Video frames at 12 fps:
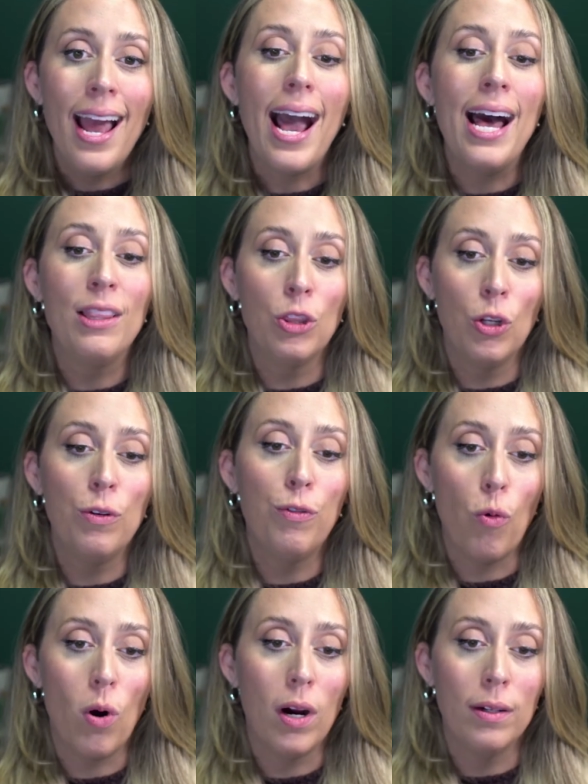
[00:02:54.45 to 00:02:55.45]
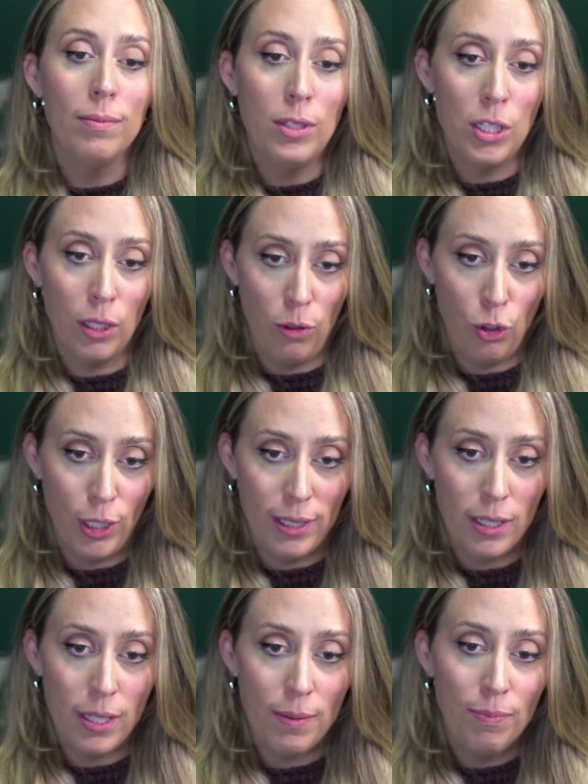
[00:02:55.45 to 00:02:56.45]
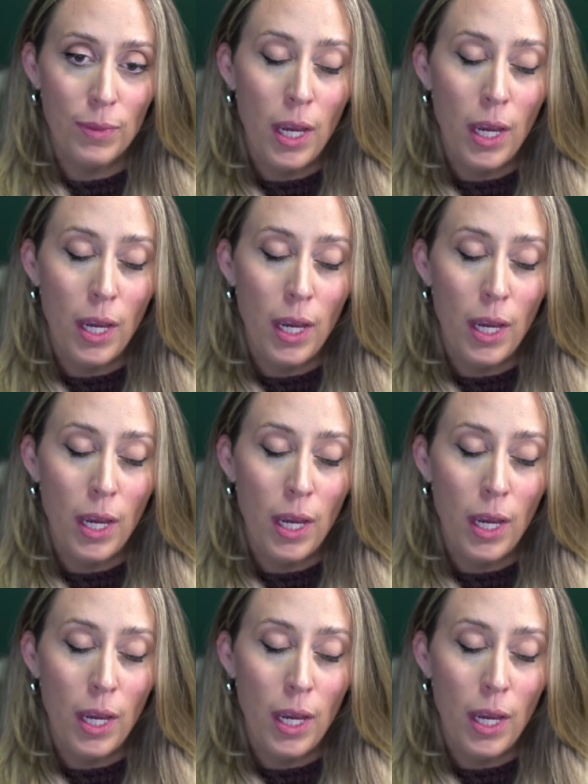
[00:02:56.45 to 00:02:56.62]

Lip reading: and look for solutions.